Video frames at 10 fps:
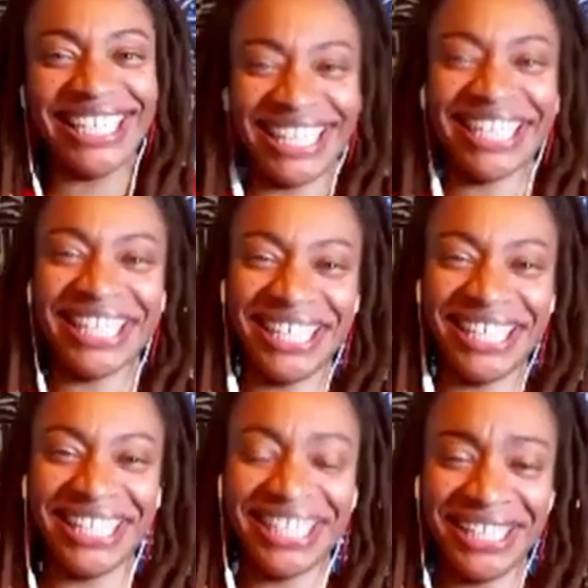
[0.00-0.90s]
that,
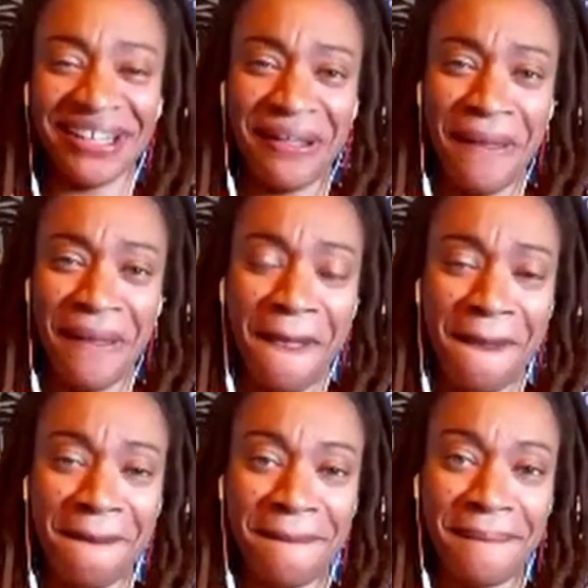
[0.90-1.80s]
oh my
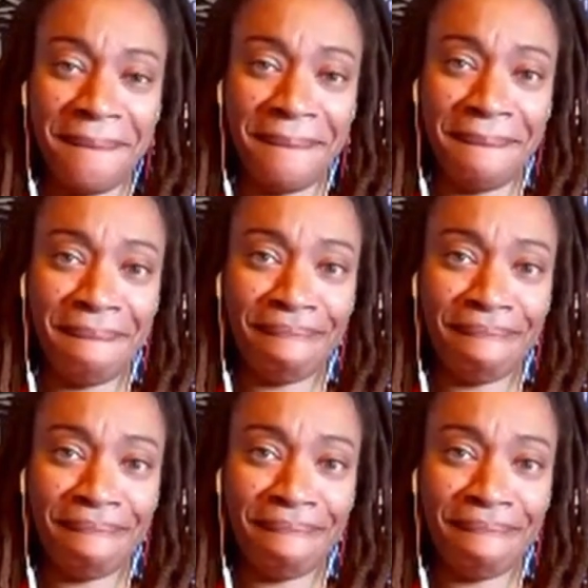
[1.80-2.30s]
God, what